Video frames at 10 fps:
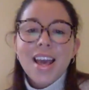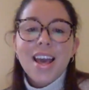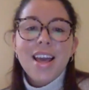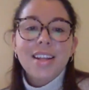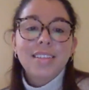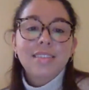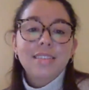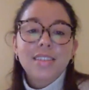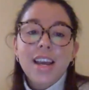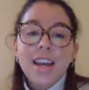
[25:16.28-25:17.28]

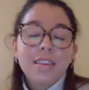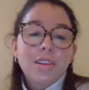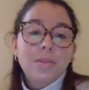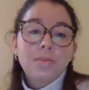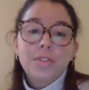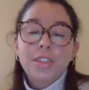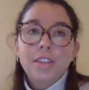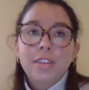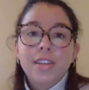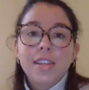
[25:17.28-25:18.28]
And yeah, the
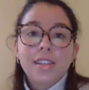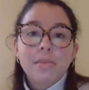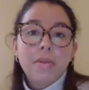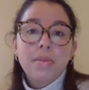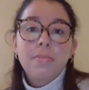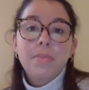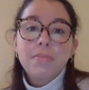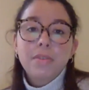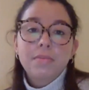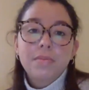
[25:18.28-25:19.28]
culture is about the
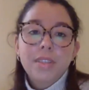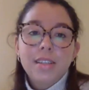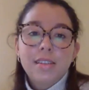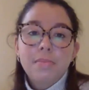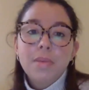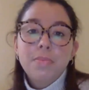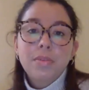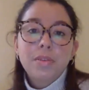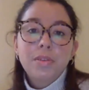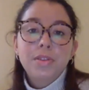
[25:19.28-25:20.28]
people. It's the
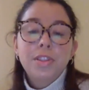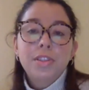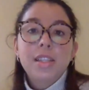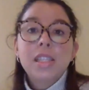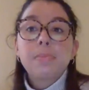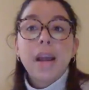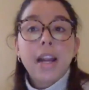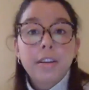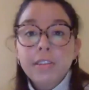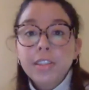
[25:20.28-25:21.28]
people who should
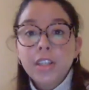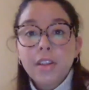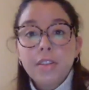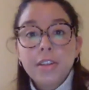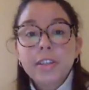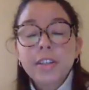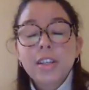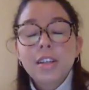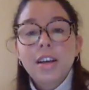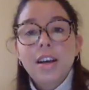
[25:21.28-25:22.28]
inspire each other
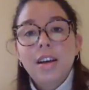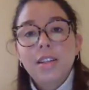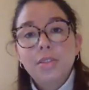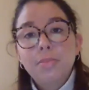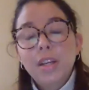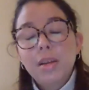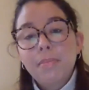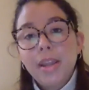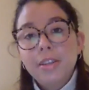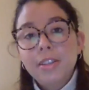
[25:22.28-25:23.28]
to become
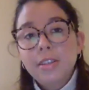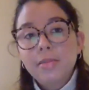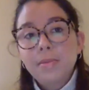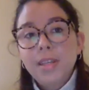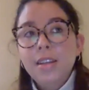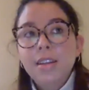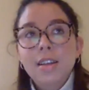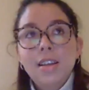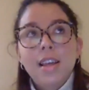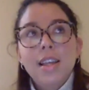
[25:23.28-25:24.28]
better.
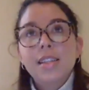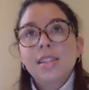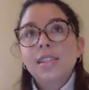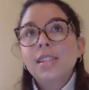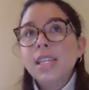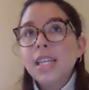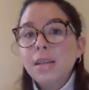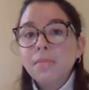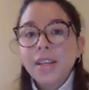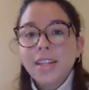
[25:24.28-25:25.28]
It's the
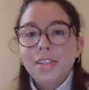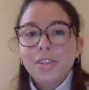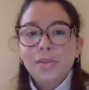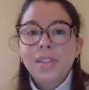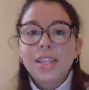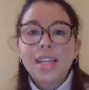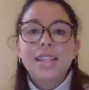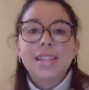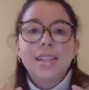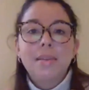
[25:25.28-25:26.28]
team that
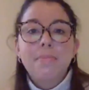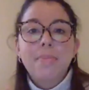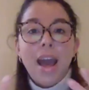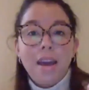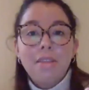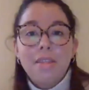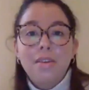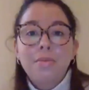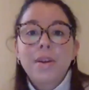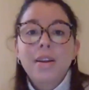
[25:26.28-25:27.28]
sets the path
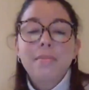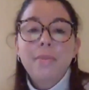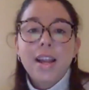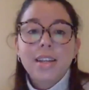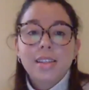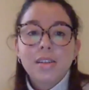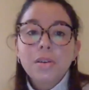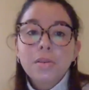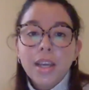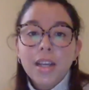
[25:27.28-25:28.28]
on where the brand is
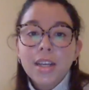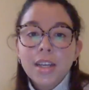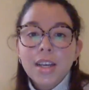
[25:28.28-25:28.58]
going.